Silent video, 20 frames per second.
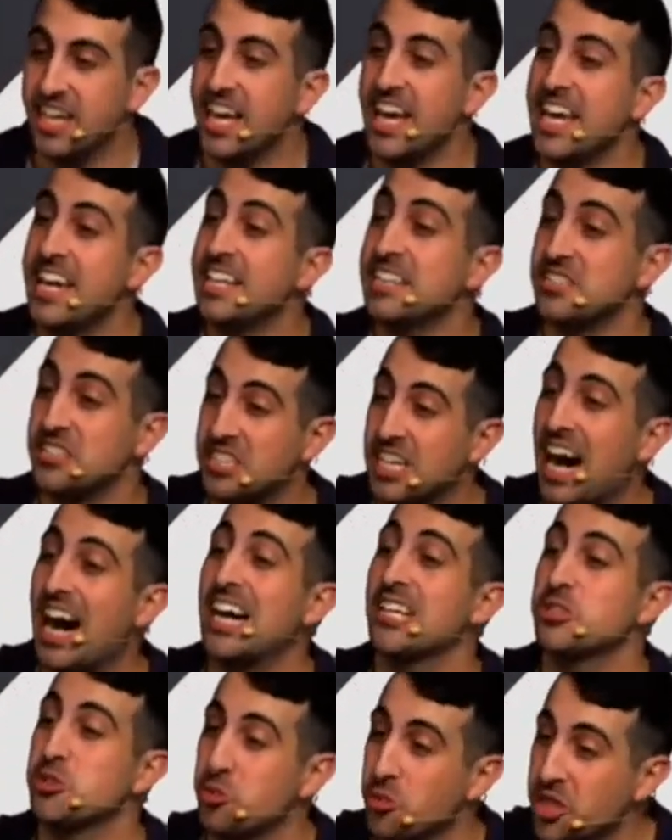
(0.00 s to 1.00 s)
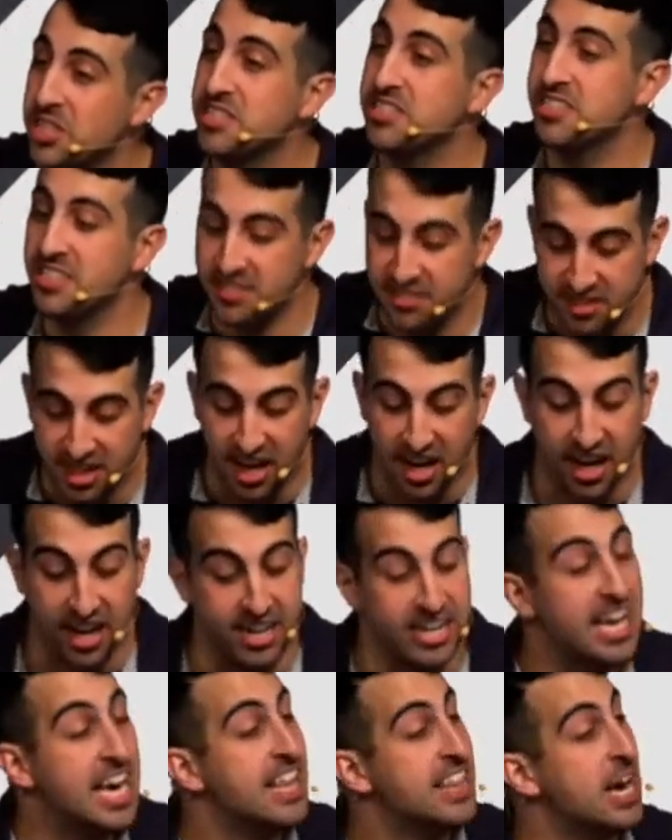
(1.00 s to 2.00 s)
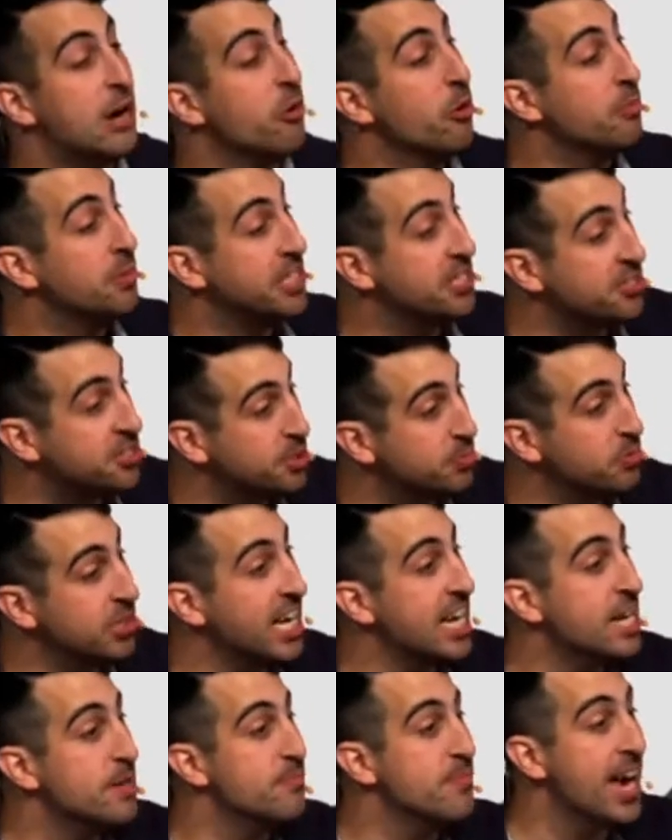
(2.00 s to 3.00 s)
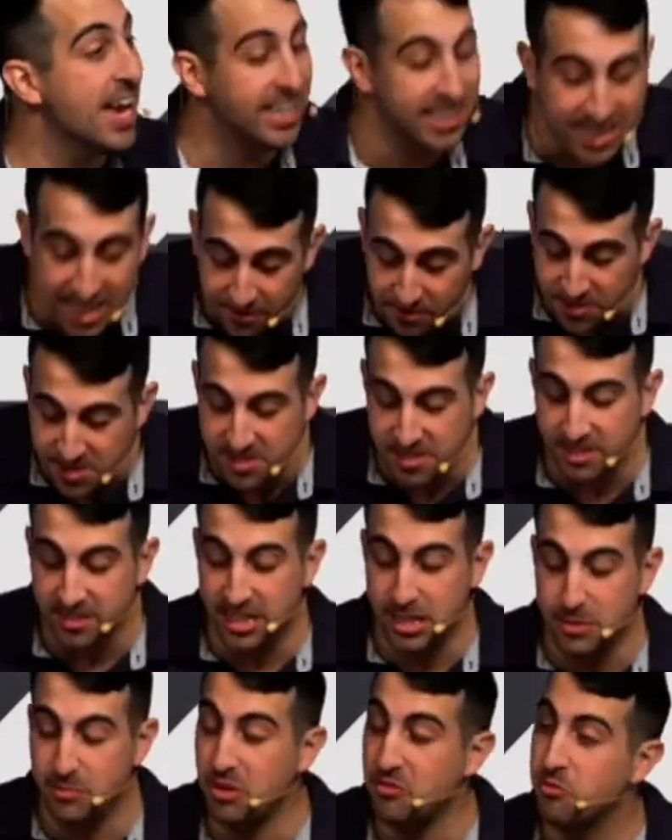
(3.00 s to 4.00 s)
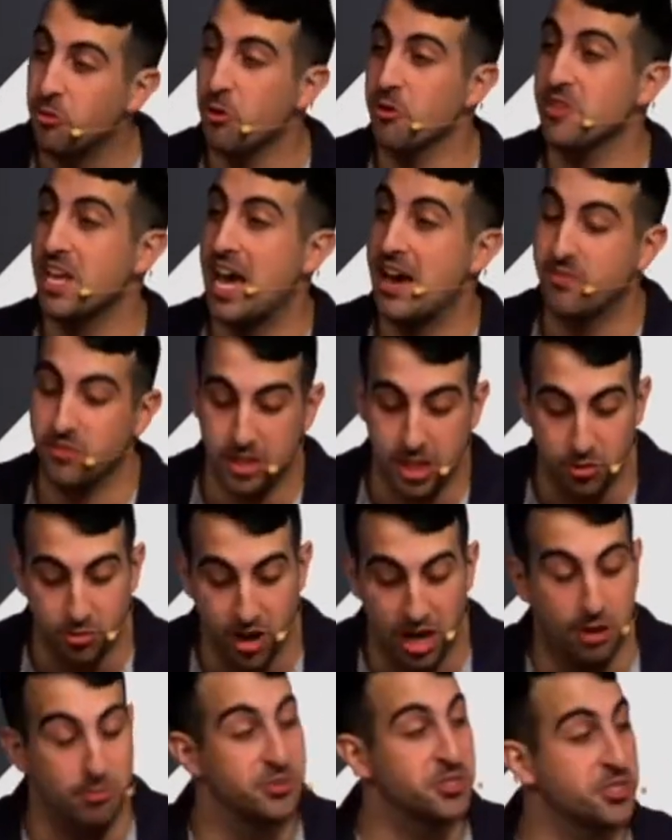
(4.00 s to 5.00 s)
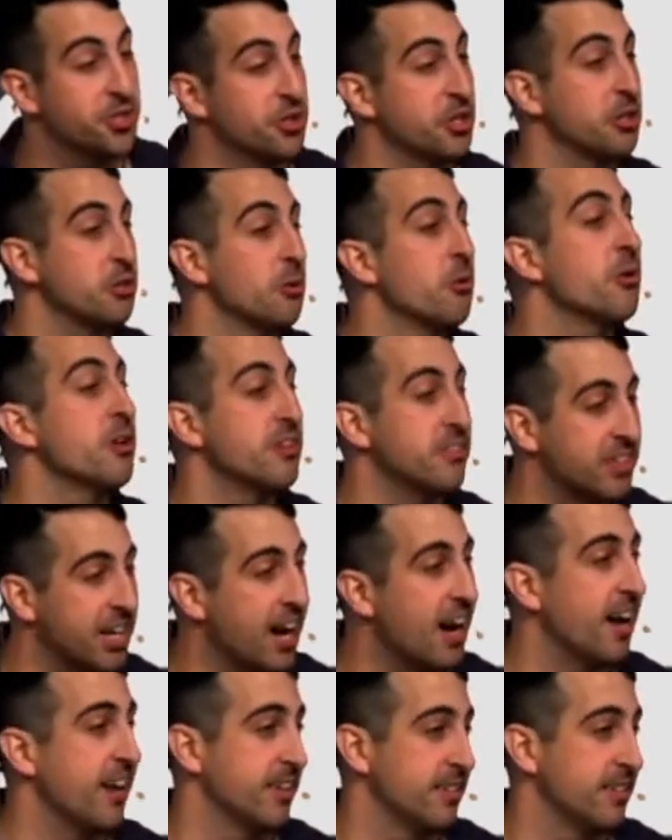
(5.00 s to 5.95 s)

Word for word: It is God's rich design that will be displayed magnificently before the heavenly realms to the glory of God.